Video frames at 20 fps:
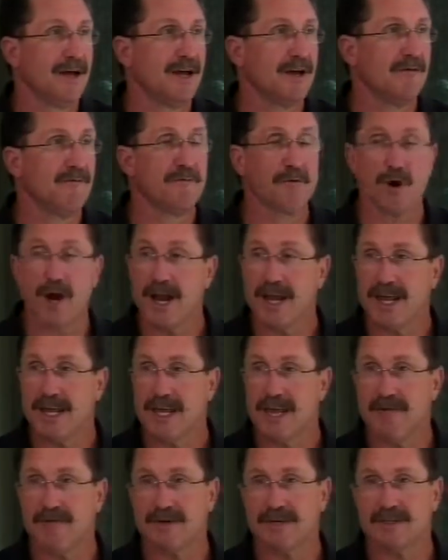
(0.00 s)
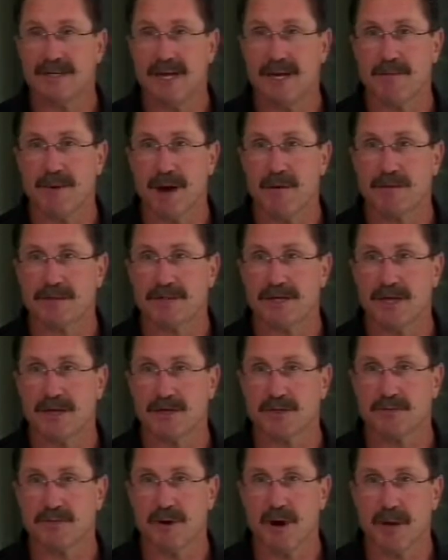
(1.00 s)
For any given team, I would say there's
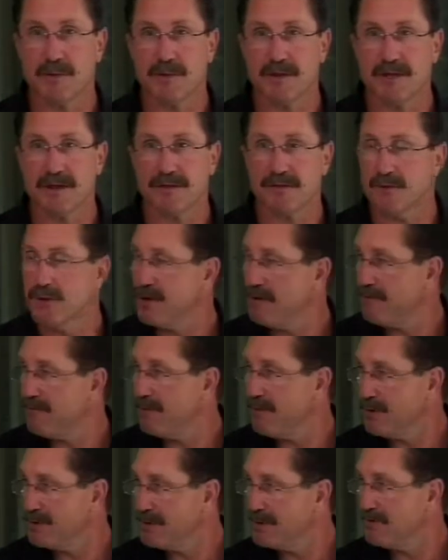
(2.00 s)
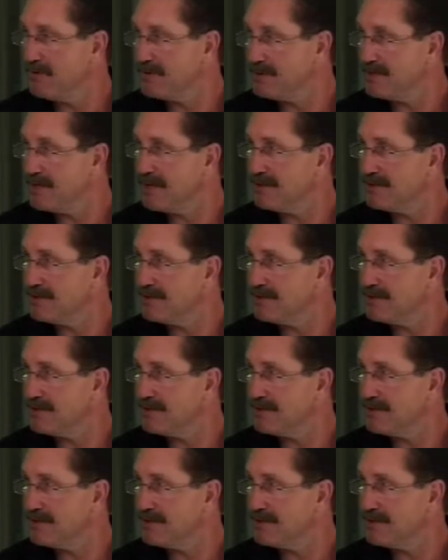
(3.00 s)
probably three or four different sets oh, of